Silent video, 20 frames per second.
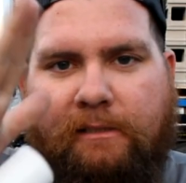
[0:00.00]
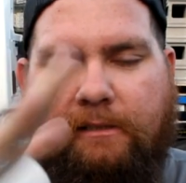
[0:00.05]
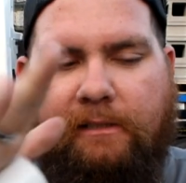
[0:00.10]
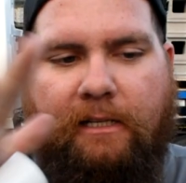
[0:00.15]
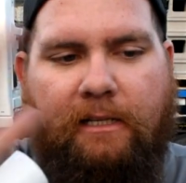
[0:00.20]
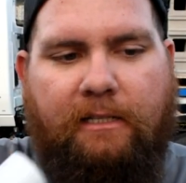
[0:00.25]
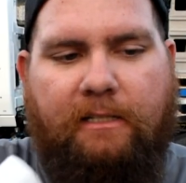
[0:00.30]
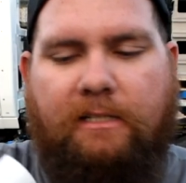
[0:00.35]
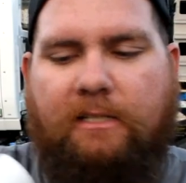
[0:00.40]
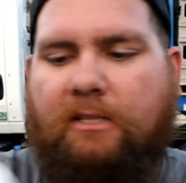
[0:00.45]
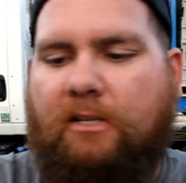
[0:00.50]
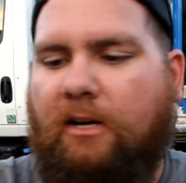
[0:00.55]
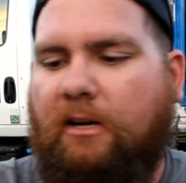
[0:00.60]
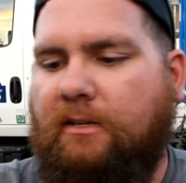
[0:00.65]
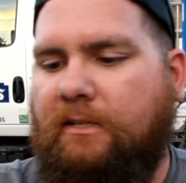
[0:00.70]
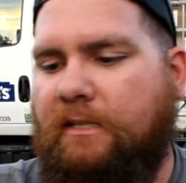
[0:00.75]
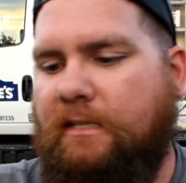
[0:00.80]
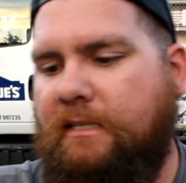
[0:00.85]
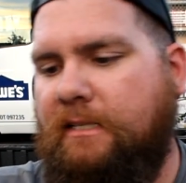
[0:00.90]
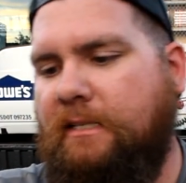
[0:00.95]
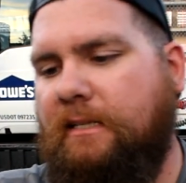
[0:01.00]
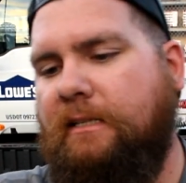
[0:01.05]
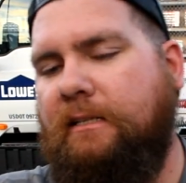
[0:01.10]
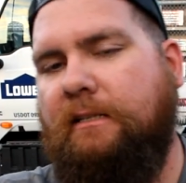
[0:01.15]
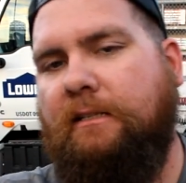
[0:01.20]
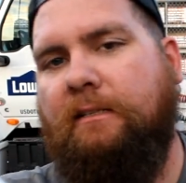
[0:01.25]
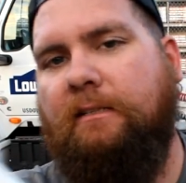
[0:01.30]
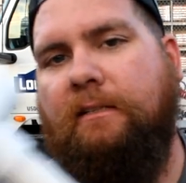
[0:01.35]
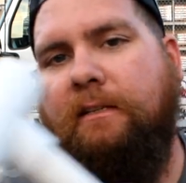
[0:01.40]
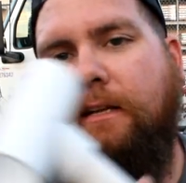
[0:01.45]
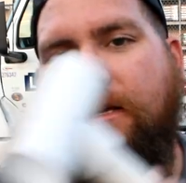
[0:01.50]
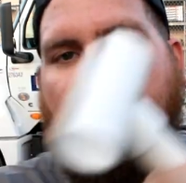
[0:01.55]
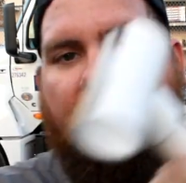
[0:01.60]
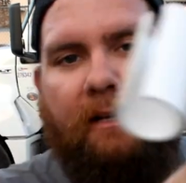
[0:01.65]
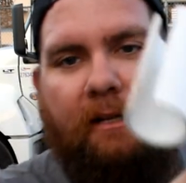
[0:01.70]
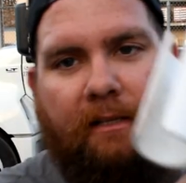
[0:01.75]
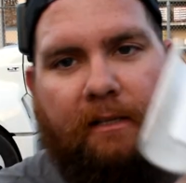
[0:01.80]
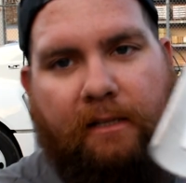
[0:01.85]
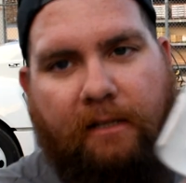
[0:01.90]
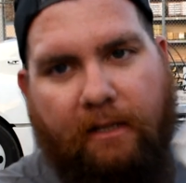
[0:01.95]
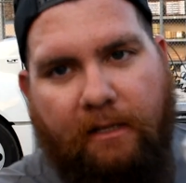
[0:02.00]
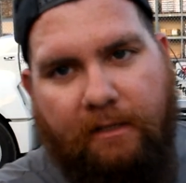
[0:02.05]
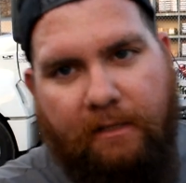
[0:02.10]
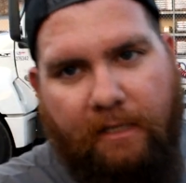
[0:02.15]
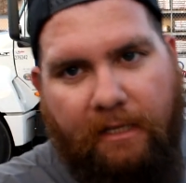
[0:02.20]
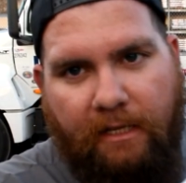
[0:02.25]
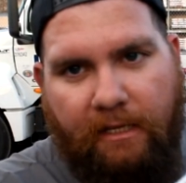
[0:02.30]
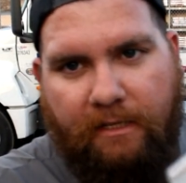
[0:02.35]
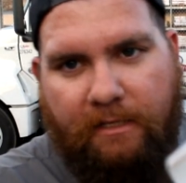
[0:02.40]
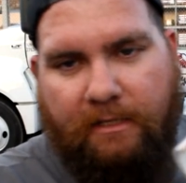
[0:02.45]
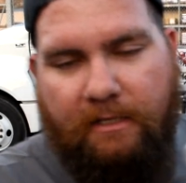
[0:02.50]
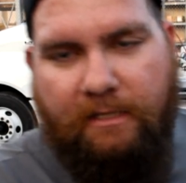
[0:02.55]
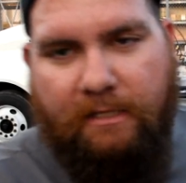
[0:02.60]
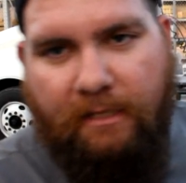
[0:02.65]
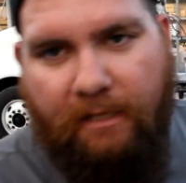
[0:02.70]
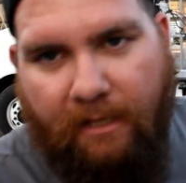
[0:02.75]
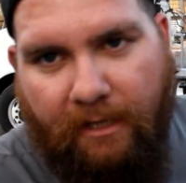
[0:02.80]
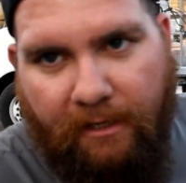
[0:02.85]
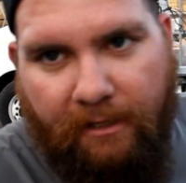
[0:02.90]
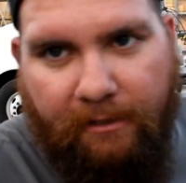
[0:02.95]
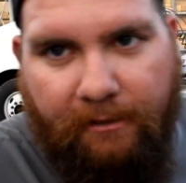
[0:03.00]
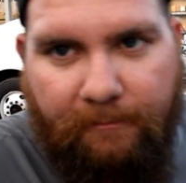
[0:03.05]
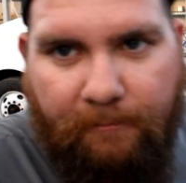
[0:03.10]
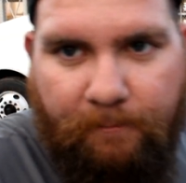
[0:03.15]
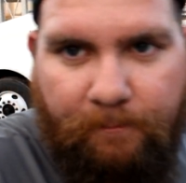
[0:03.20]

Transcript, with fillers: let it start to seal, and then on the inside.